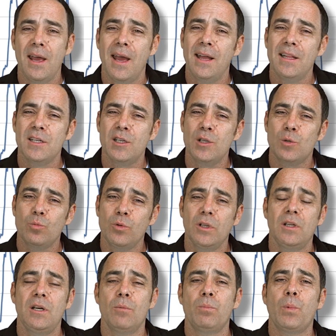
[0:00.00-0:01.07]
And this is
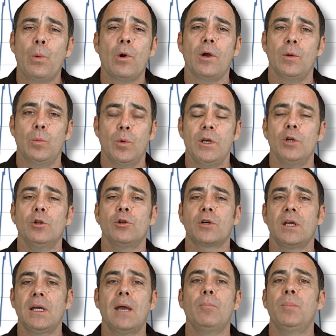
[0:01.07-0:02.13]
really important when you're
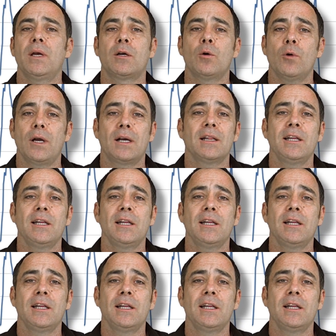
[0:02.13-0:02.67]
looking at Bitcoin.